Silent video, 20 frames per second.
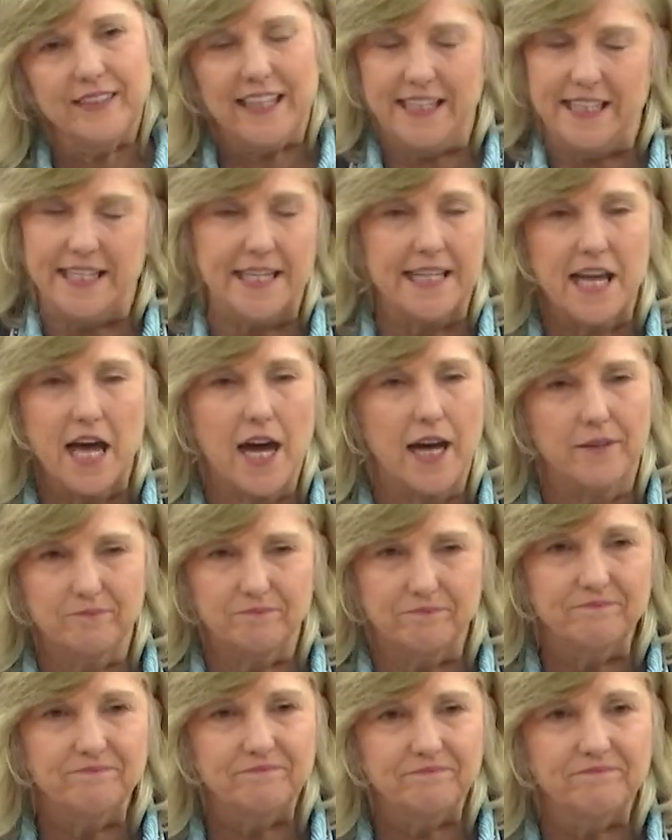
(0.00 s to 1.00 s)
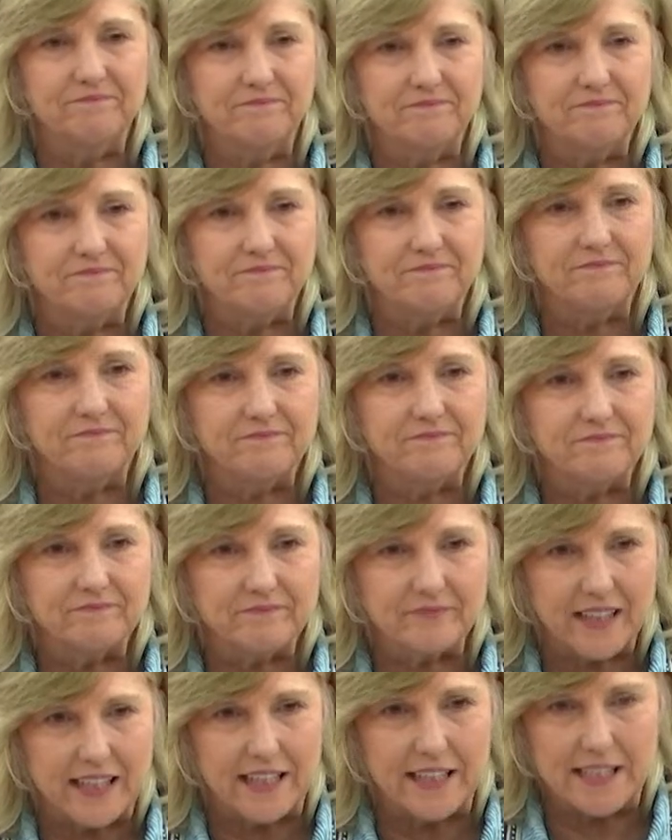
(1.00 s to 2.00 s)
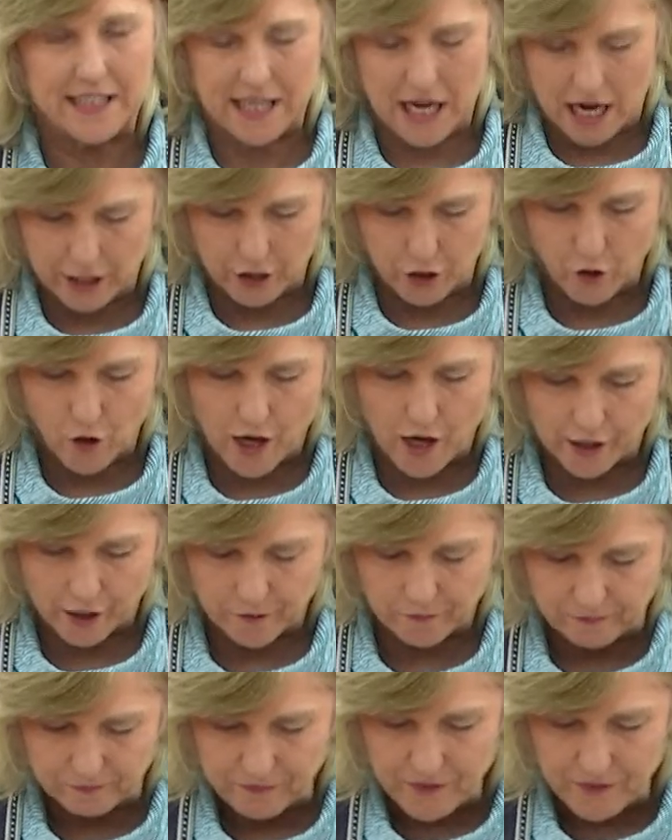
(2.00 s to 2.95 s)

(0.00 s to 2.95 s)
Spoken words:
He did not. He did not, Your Honor.